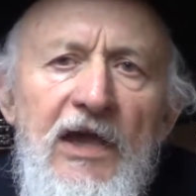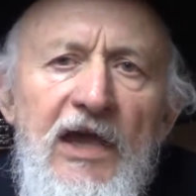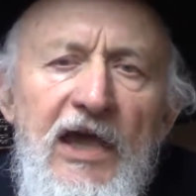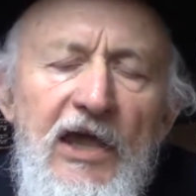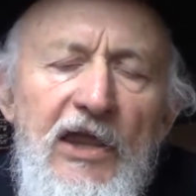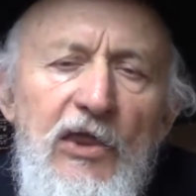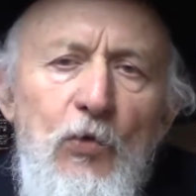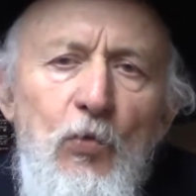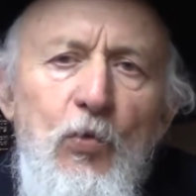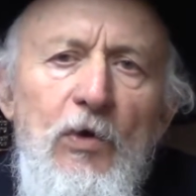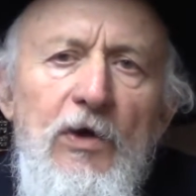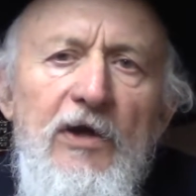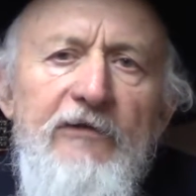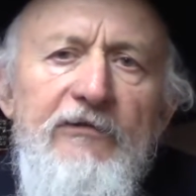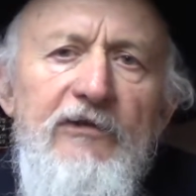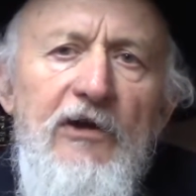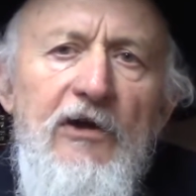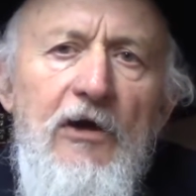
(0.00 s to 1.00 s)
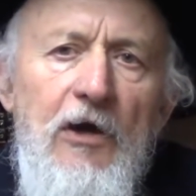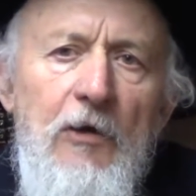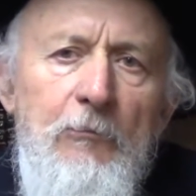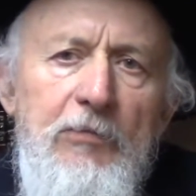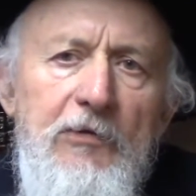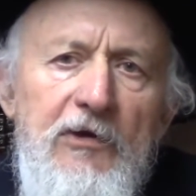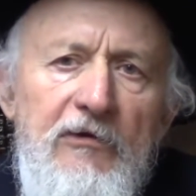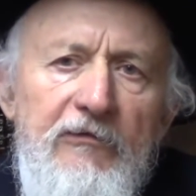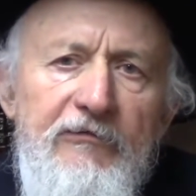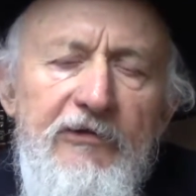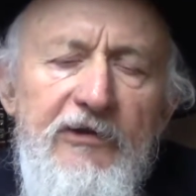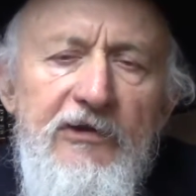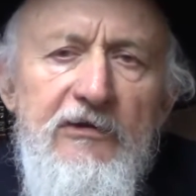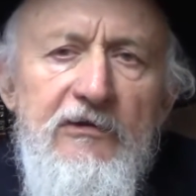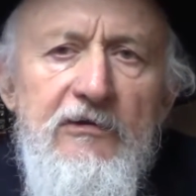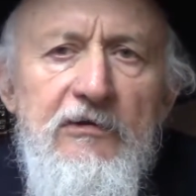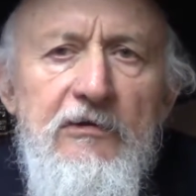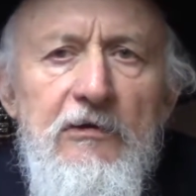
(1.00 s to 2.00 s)
and we have the copy of
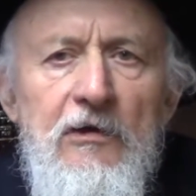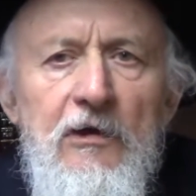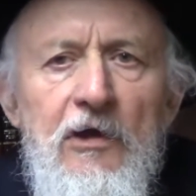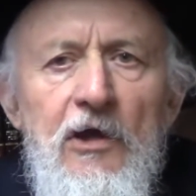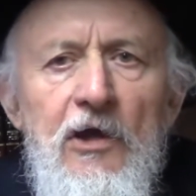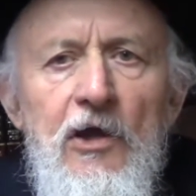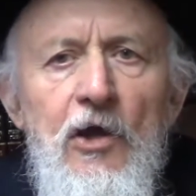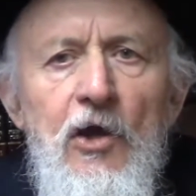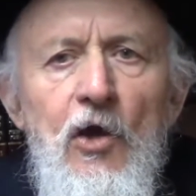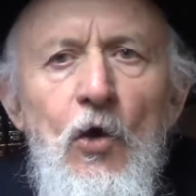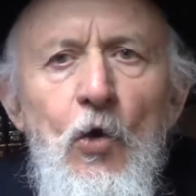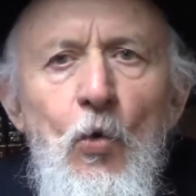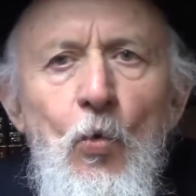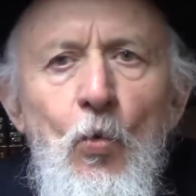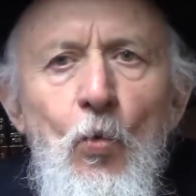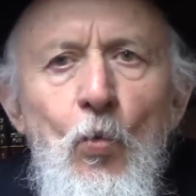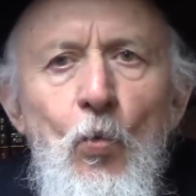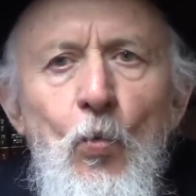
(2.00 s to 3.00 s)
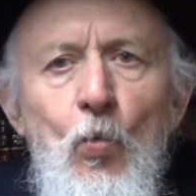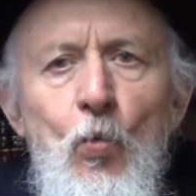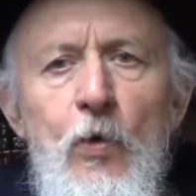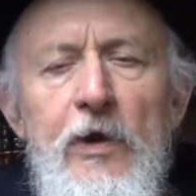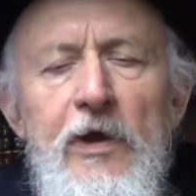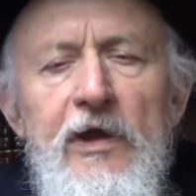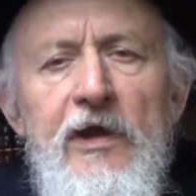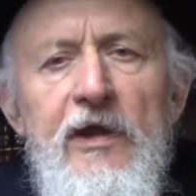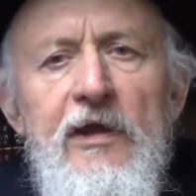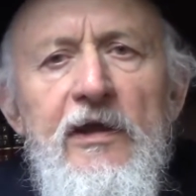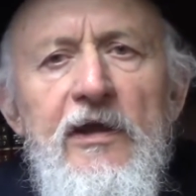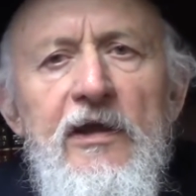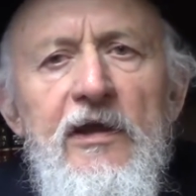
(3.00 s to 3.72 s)
it, we